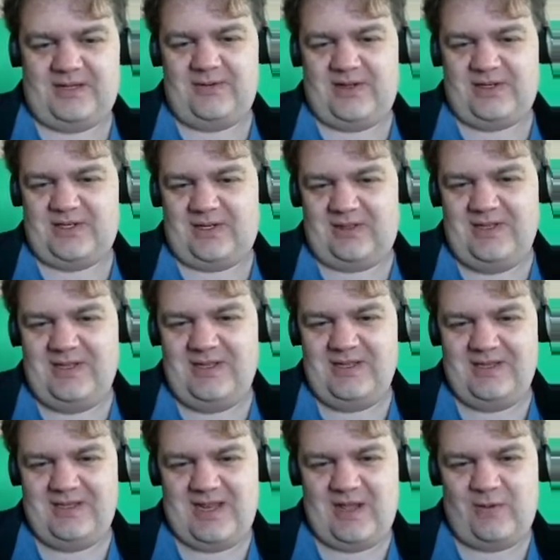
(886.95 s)
to our shuttle.
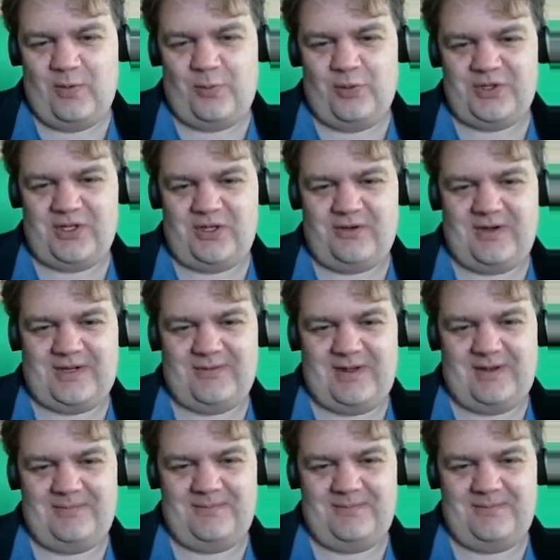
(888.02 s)
Now we'll push the correct one.